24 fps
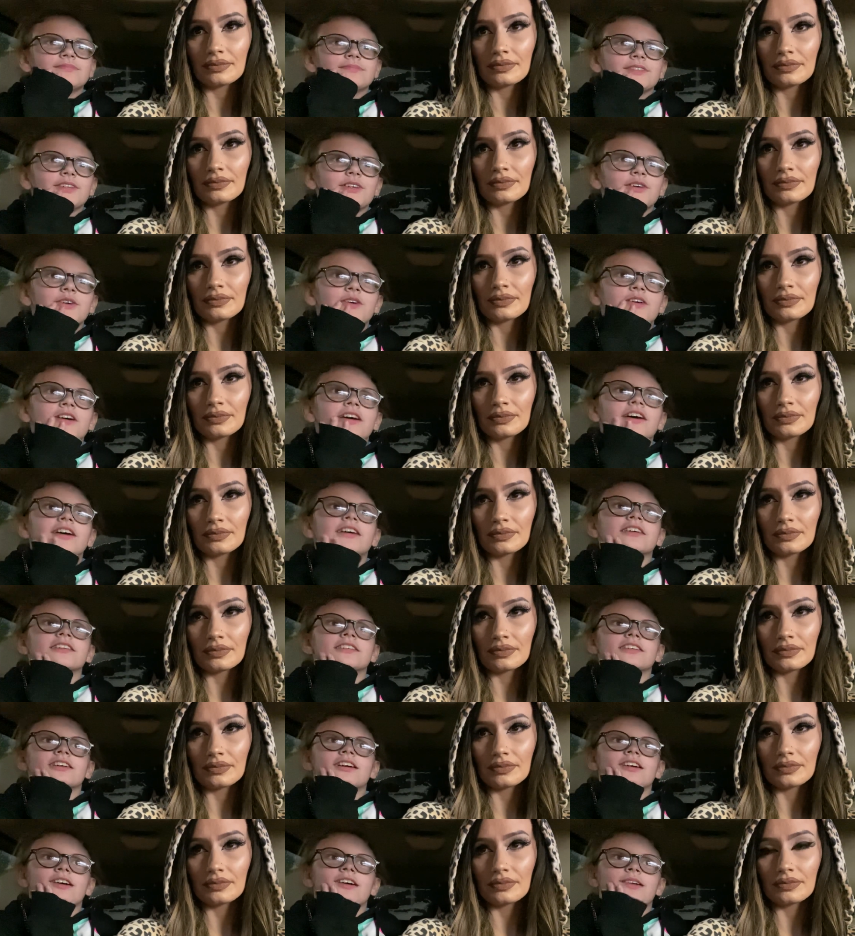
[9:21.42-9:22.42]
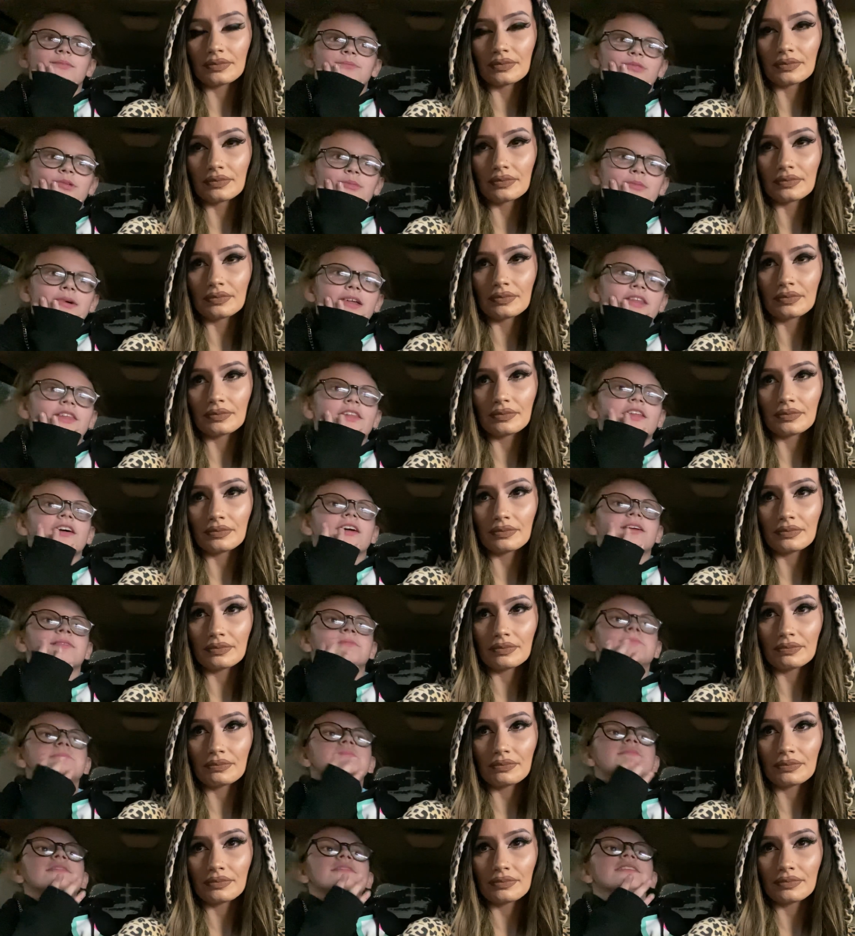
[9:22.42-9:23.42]
Speaker 1: you can compliment
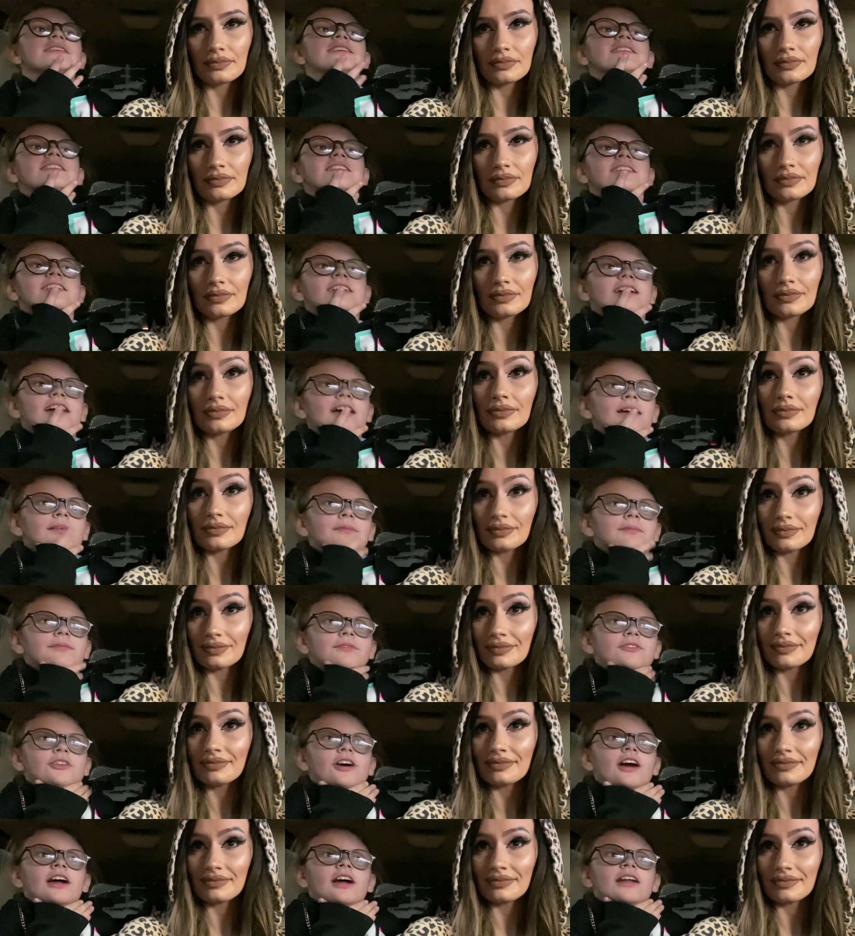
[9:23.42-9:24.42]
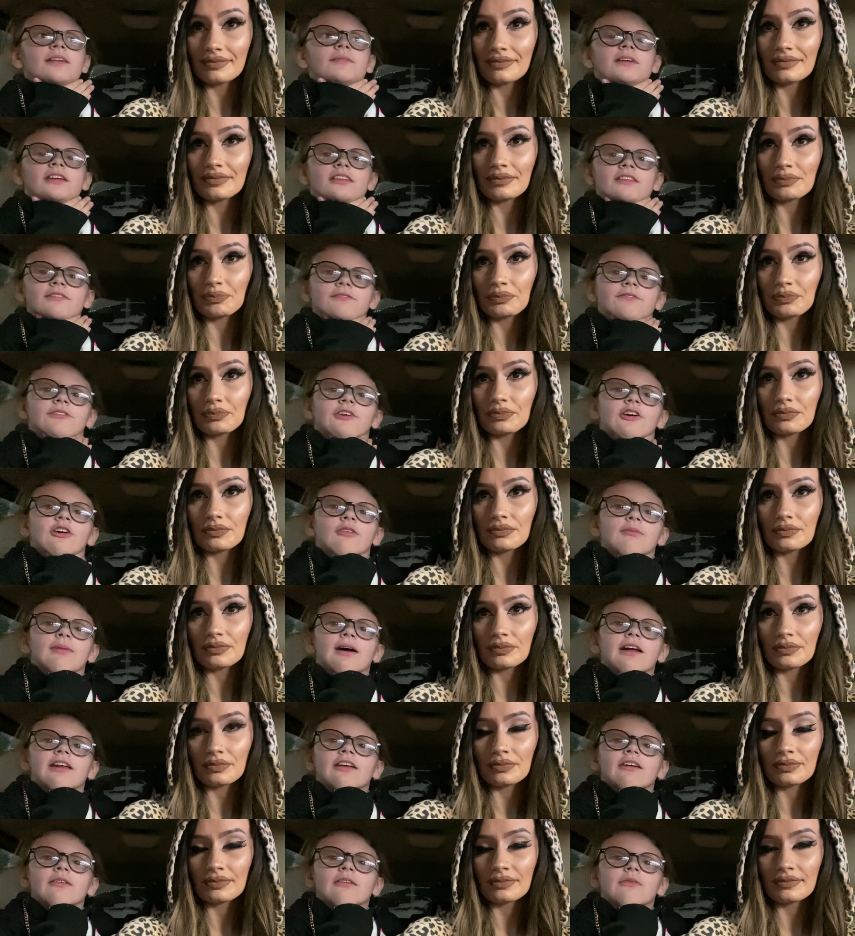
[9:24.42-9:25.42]
them and try to make them feel
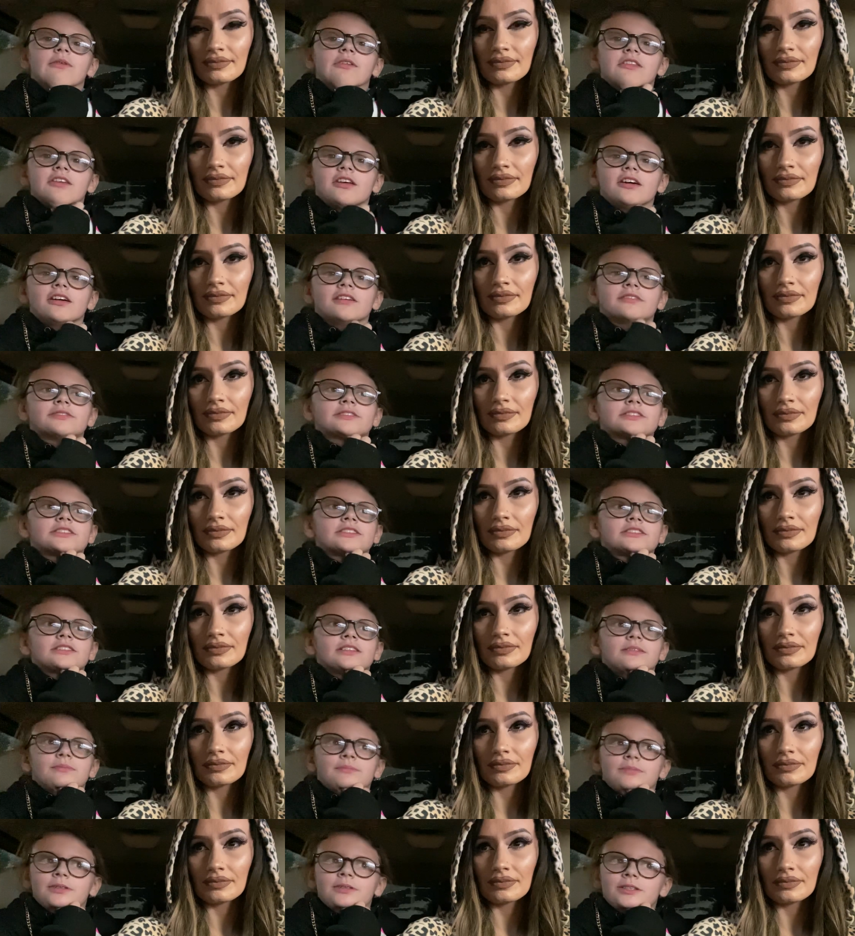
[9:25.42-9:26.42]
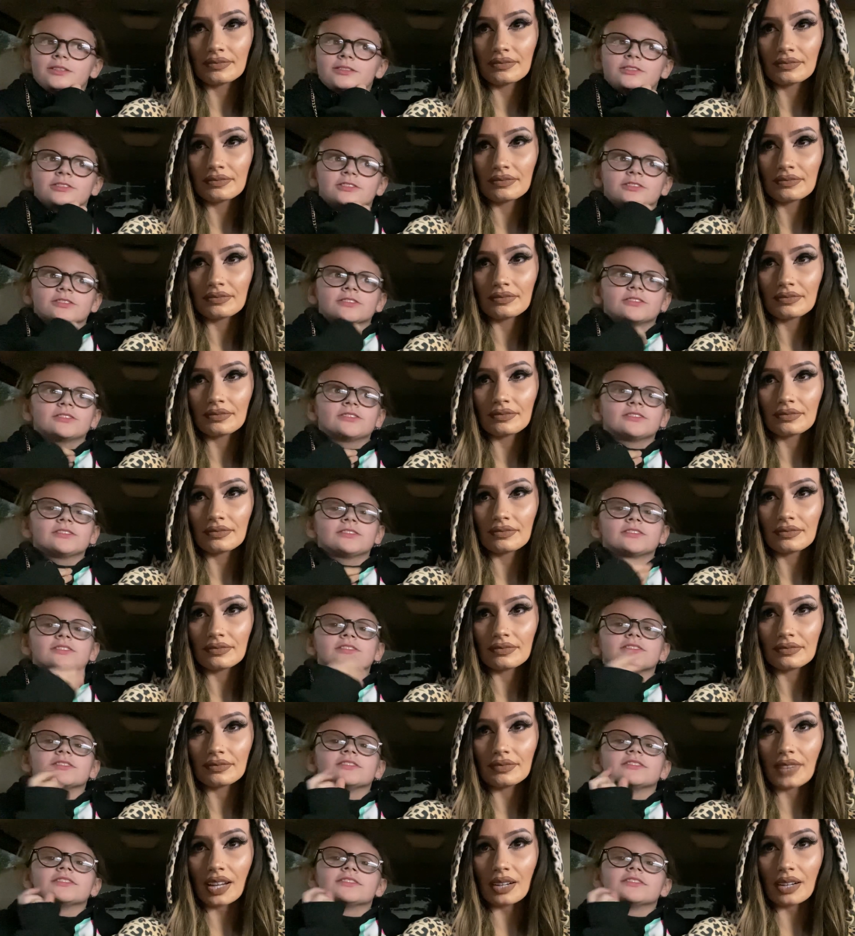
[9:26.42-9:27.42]
better with gifts and pictures.
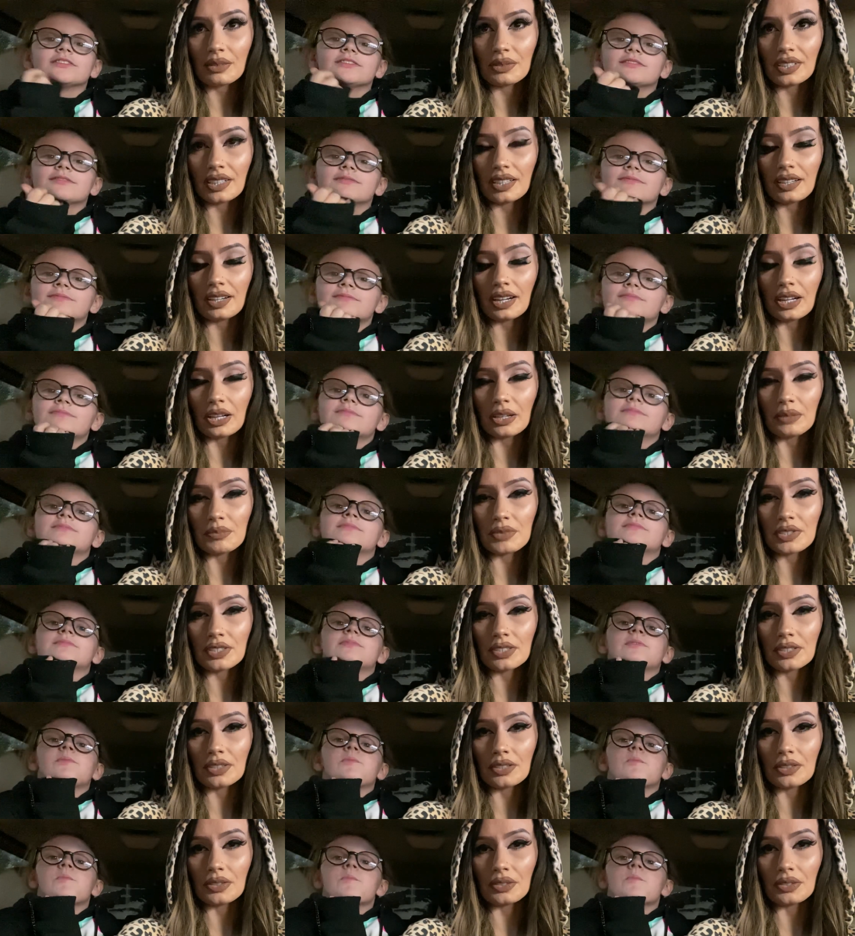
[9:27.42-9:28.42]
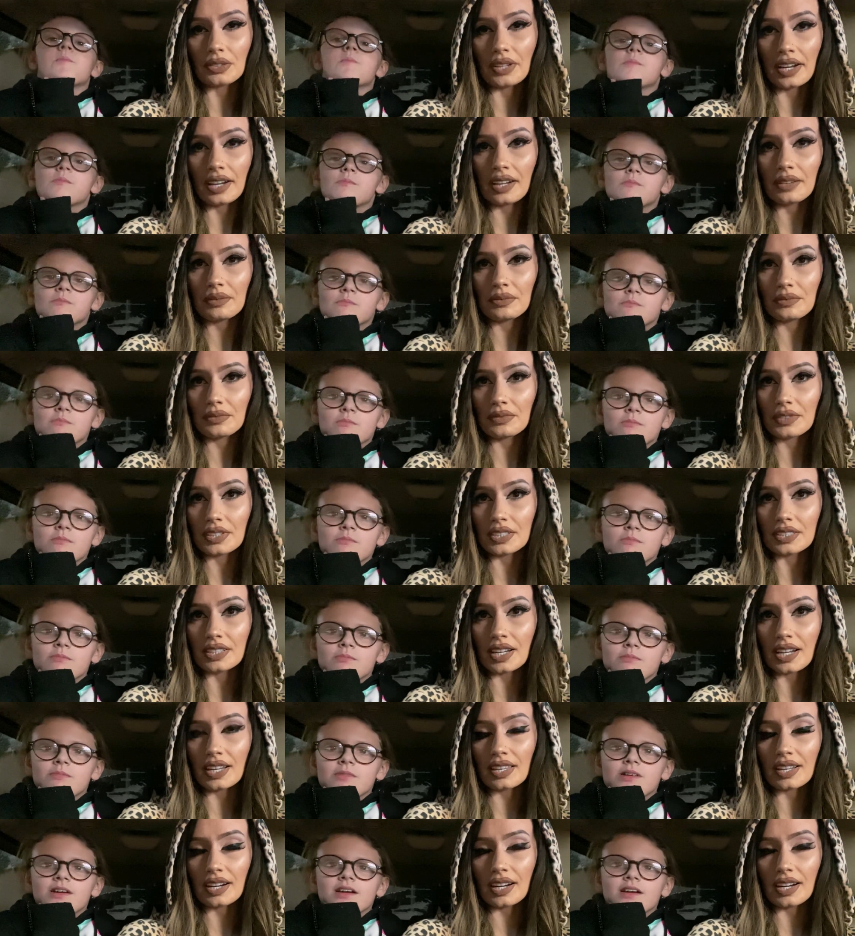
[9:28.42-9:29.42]
Speaker 2: That really helps too. Like the
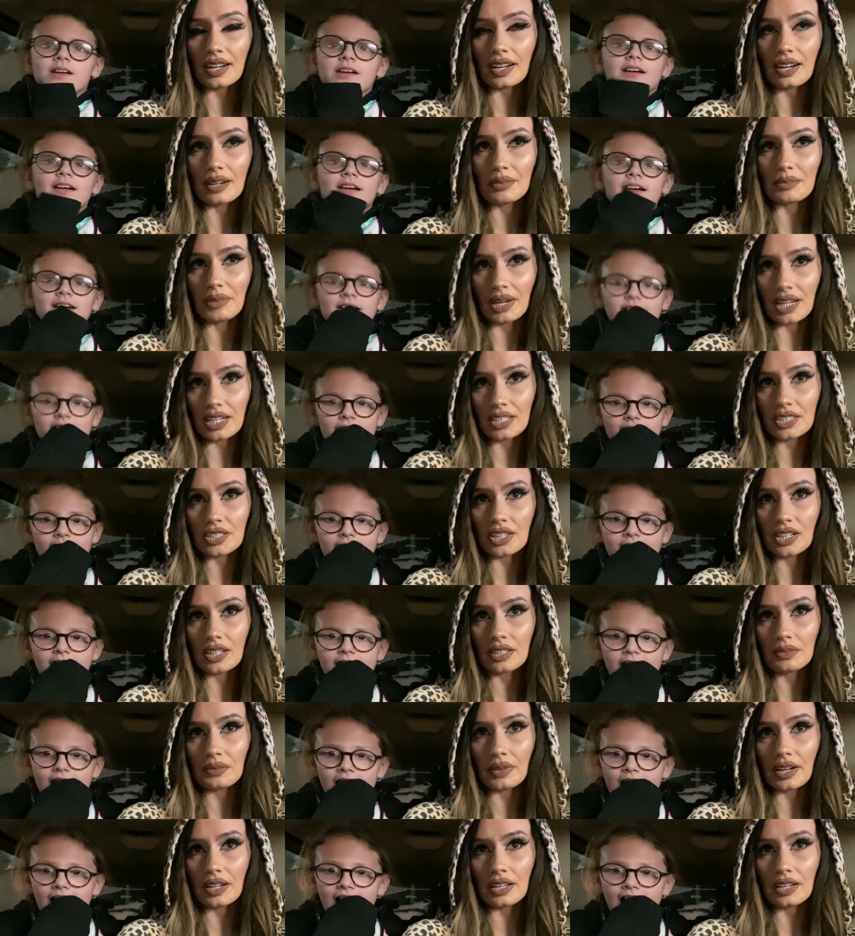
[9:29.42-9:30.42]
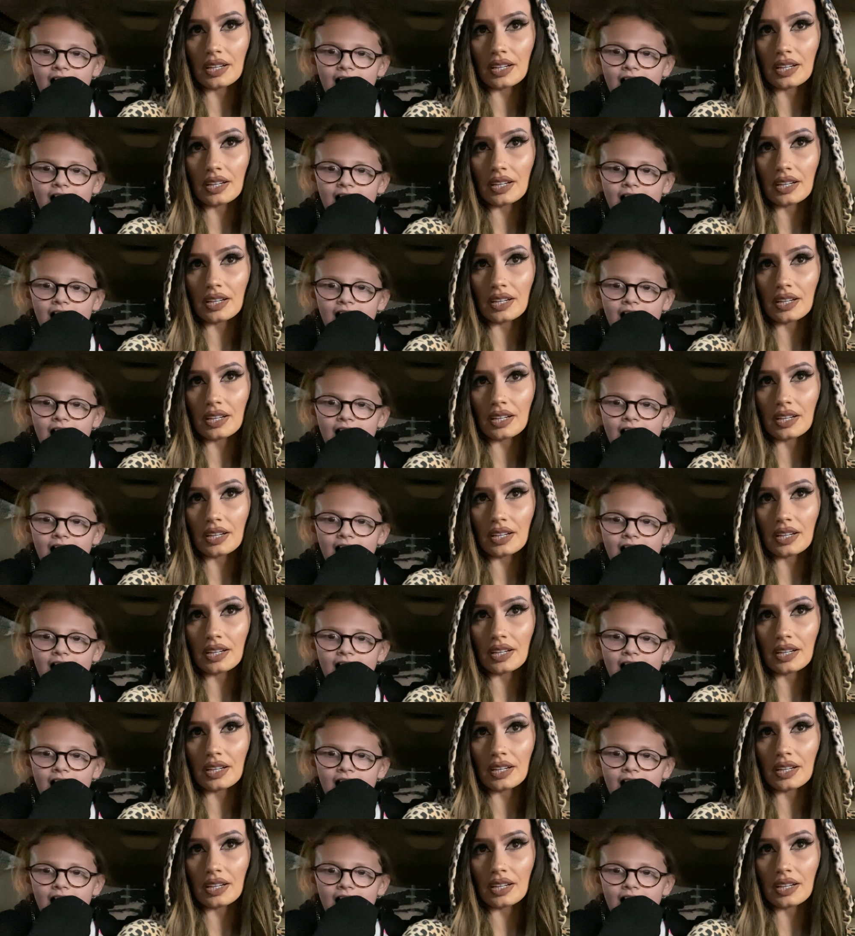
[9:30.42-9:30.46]
day that I got mine done, when I